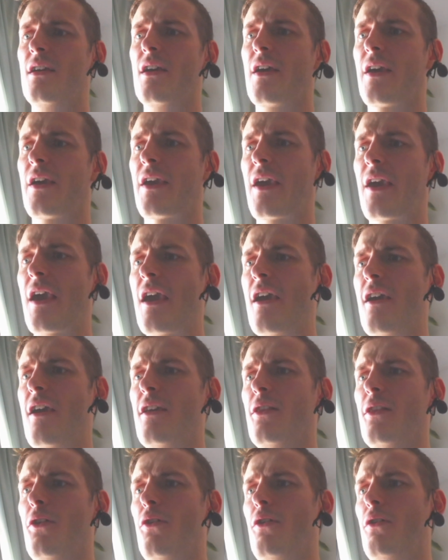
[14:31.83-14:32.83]

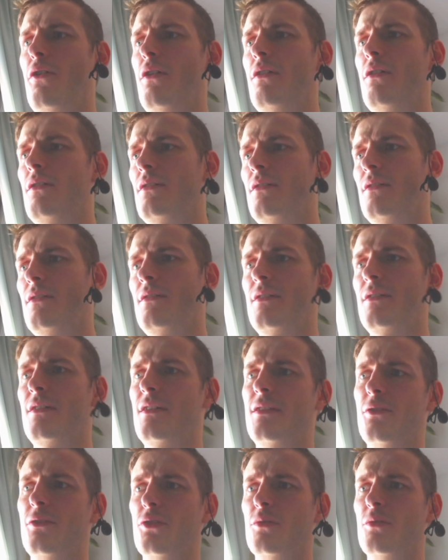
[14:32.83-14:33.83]

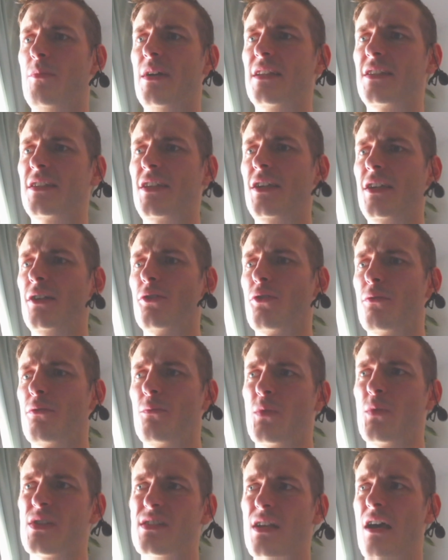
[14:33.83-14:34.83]
Halo, not bad hero
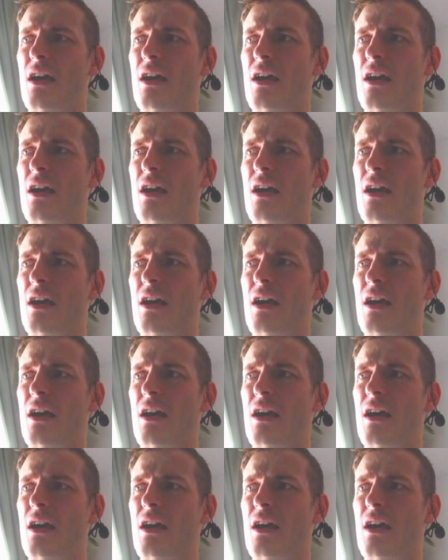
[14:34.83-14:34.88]
with